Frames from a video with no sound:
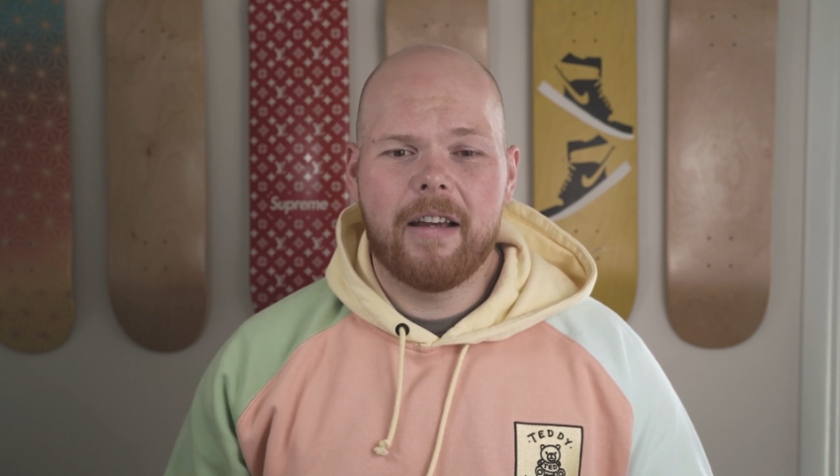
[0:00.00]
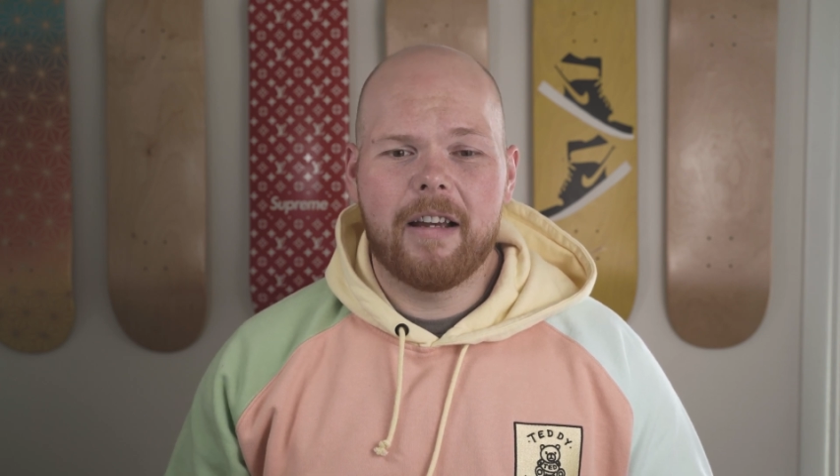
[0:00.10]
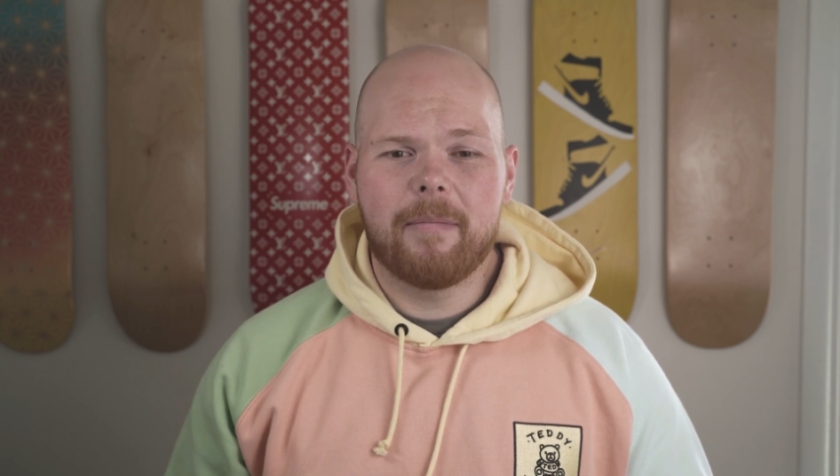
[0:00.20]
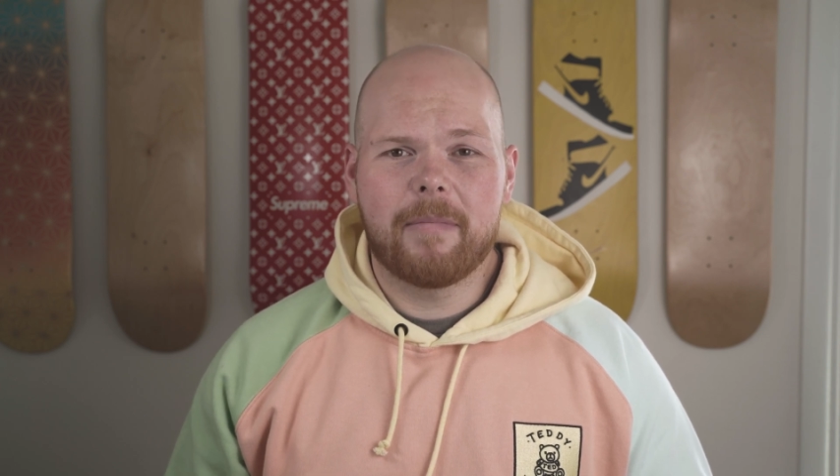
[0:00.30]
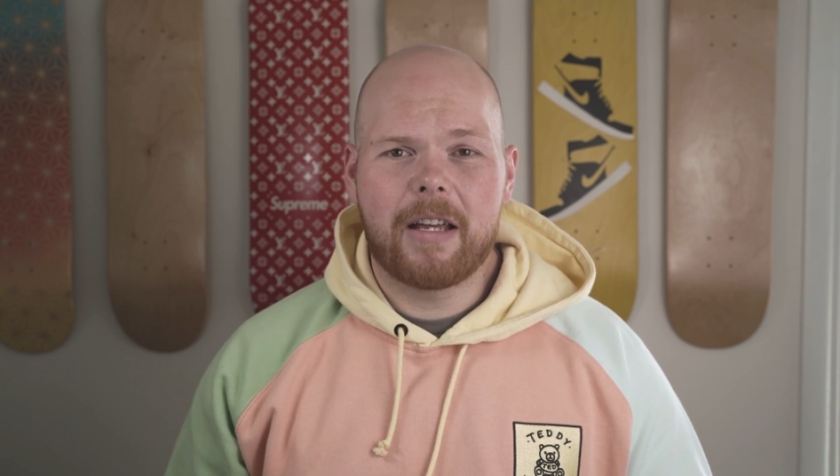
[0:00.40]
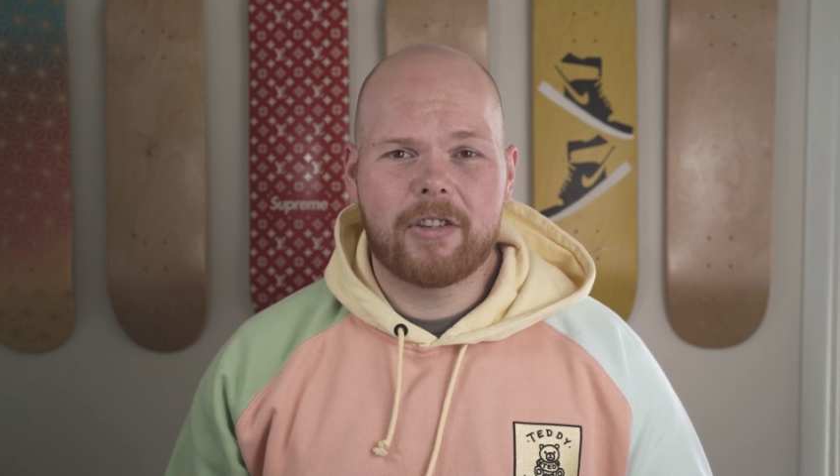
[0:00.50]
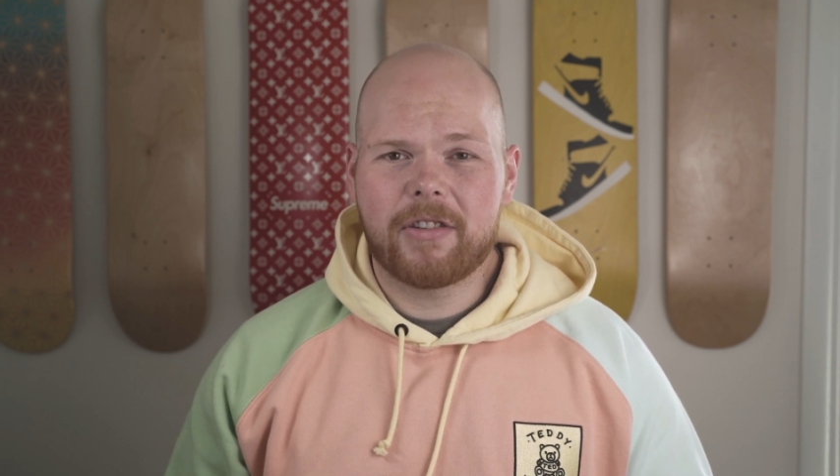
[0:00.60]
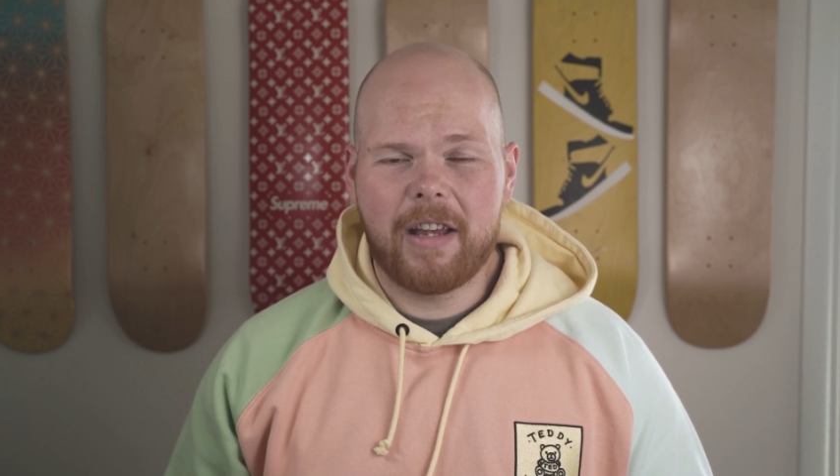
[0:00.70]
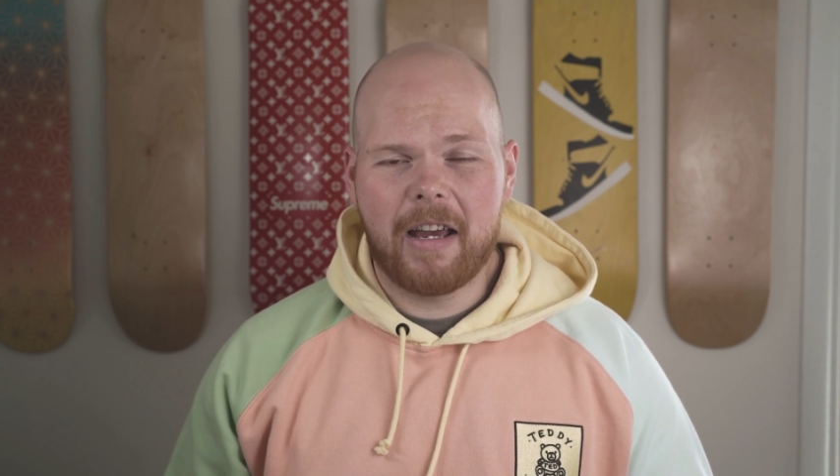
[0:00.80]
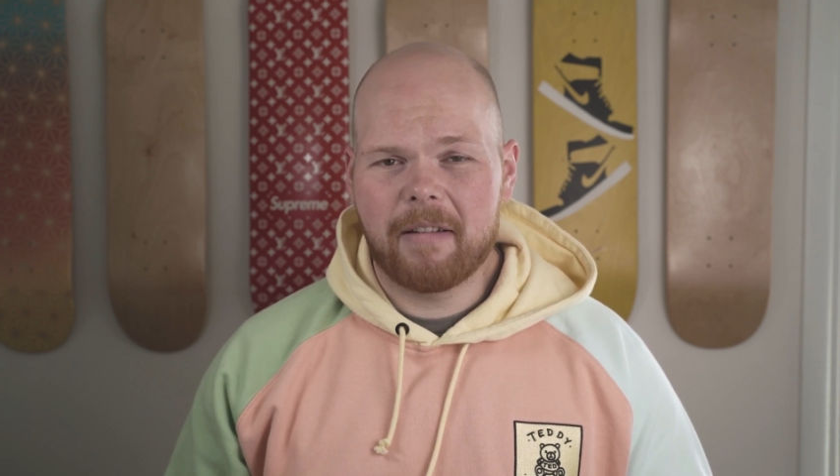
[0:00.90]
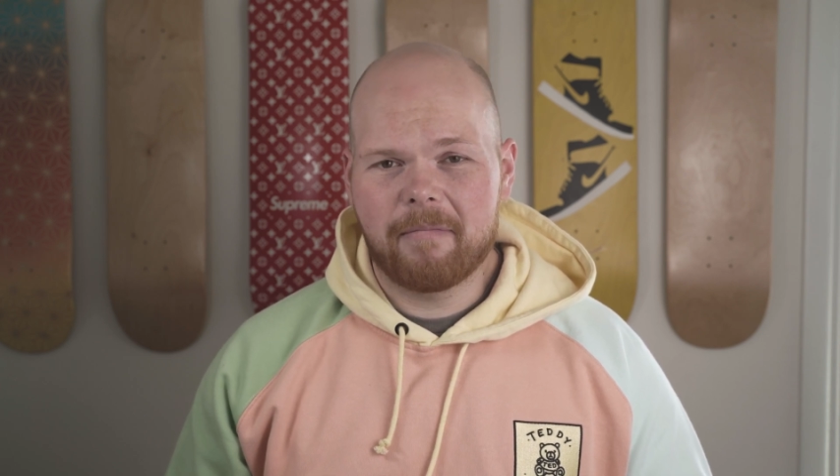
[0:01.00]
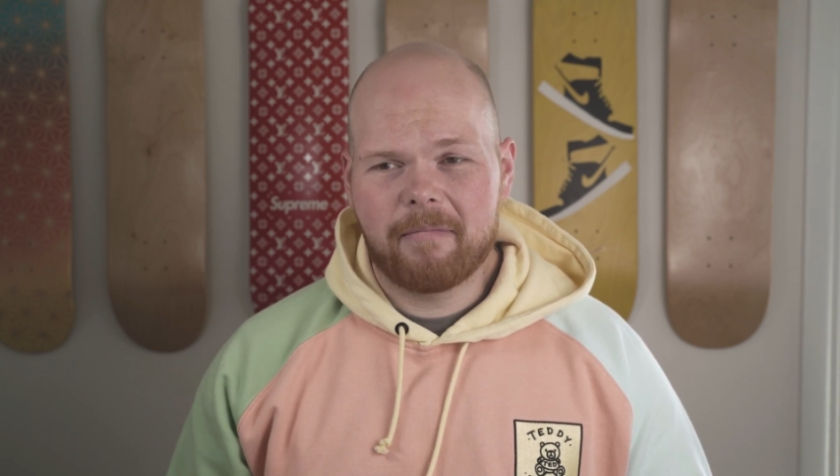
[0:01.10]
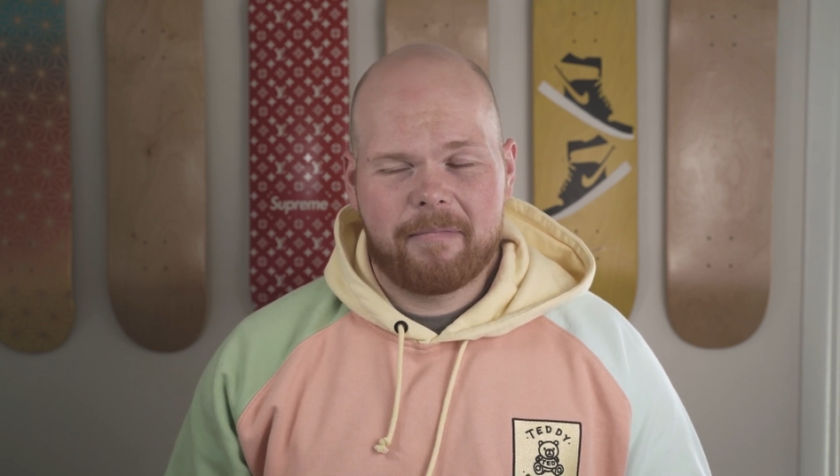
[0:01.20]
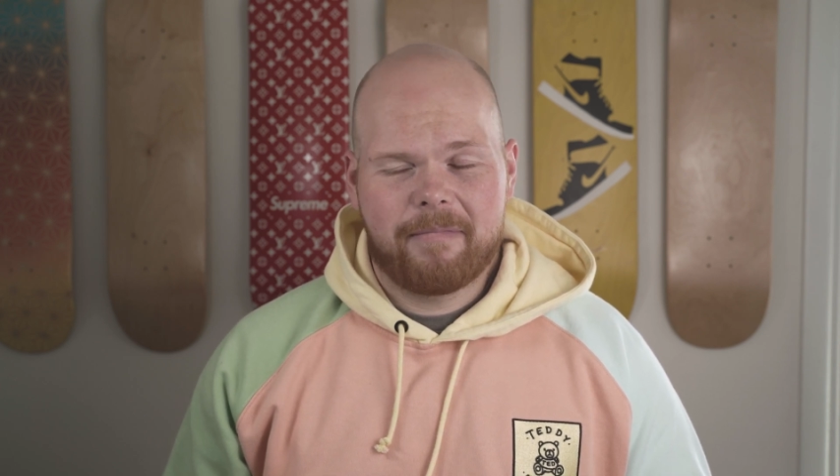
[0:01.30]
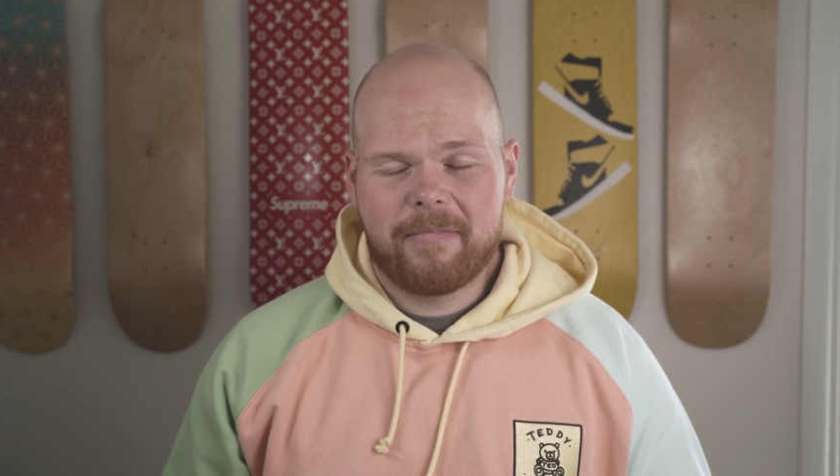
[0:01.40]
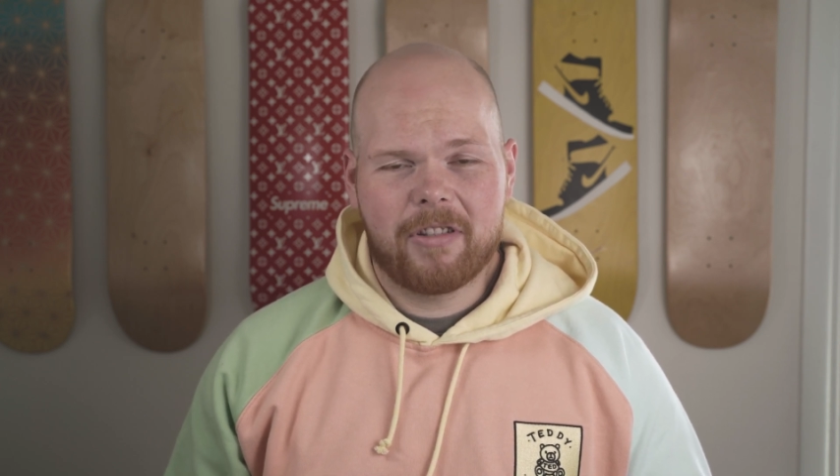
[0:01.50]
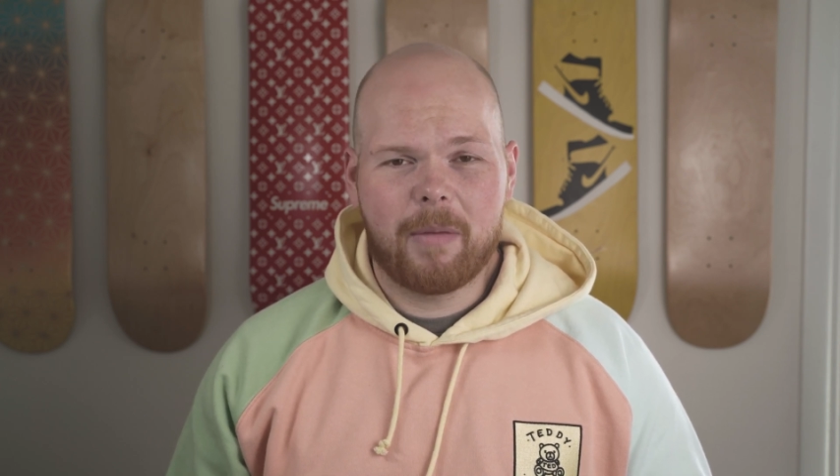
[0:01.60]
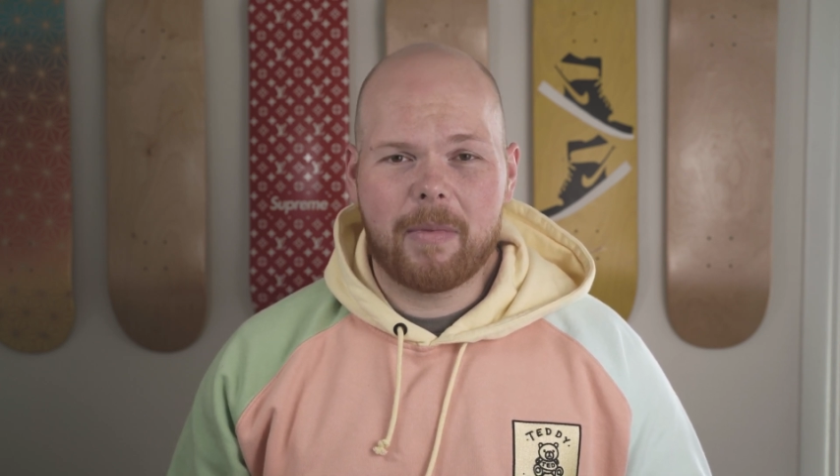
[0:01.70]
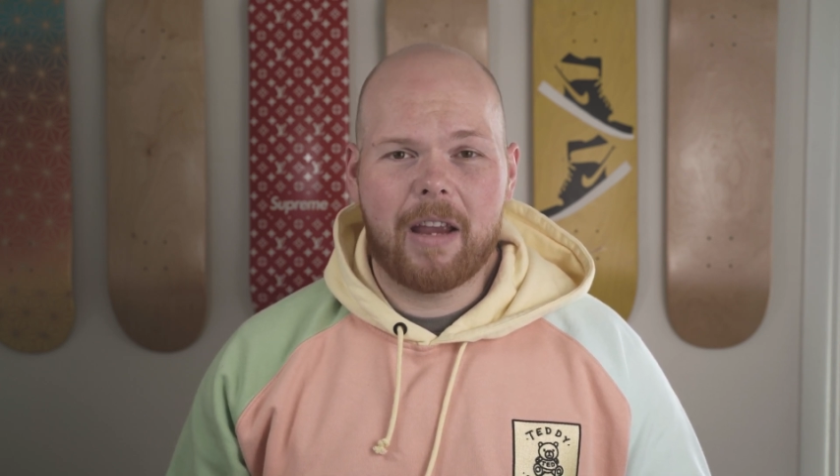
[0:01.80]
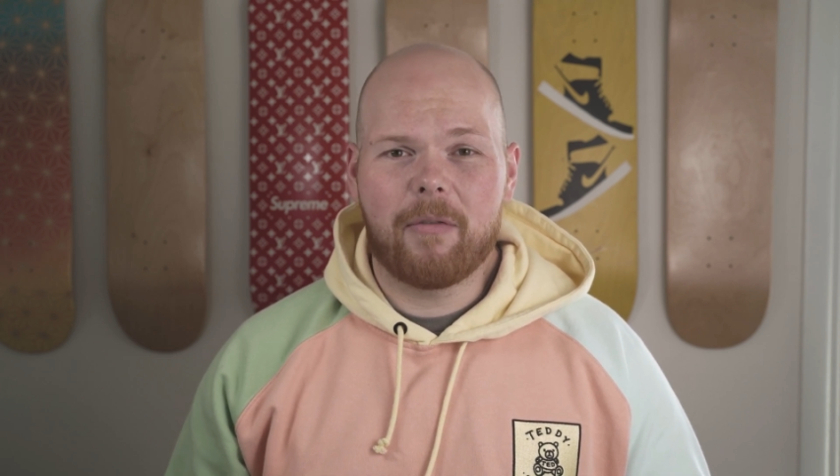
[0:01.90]
that's just not
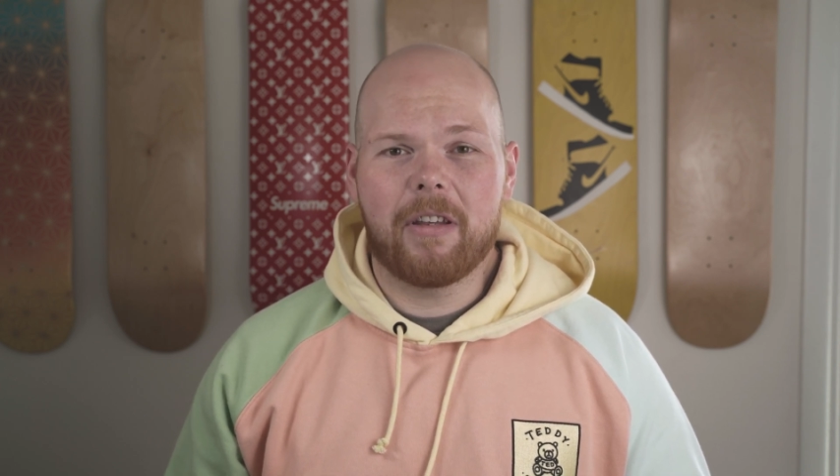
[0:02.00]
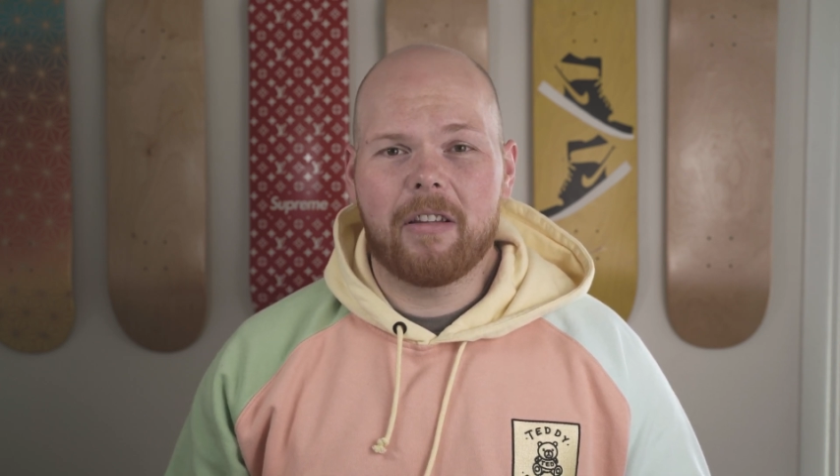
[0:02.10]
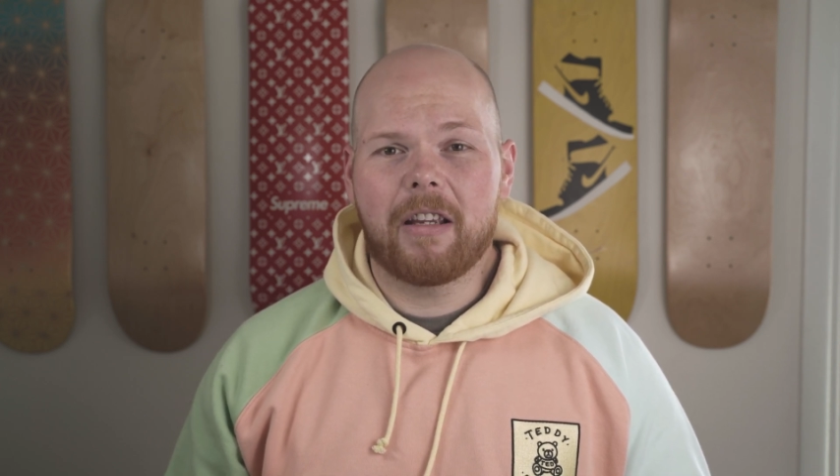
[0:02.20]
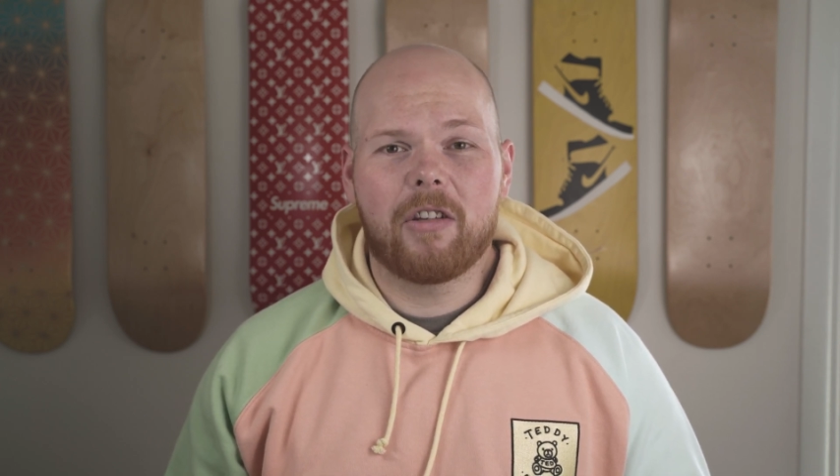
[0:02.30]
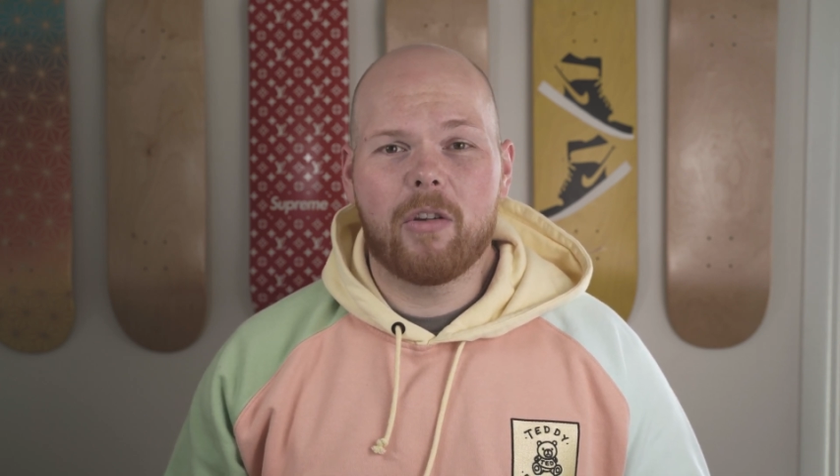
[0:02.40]
something I really like